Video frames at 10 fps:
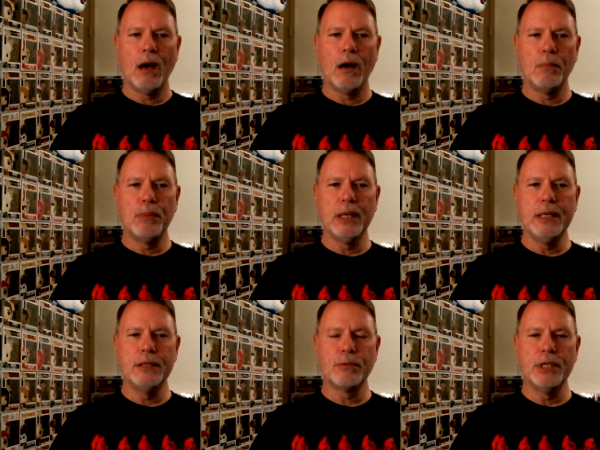Uh,
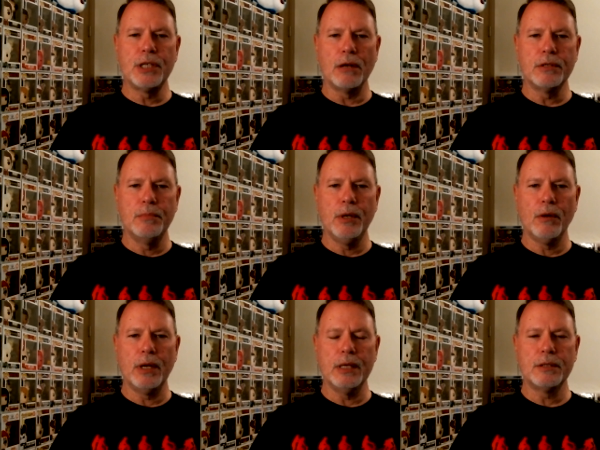please reach out to me
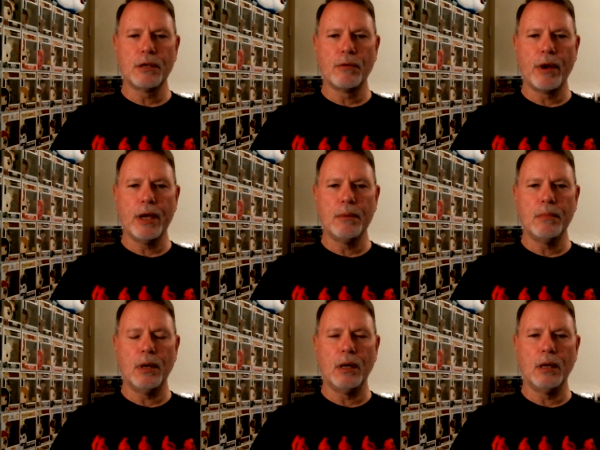on Instagram.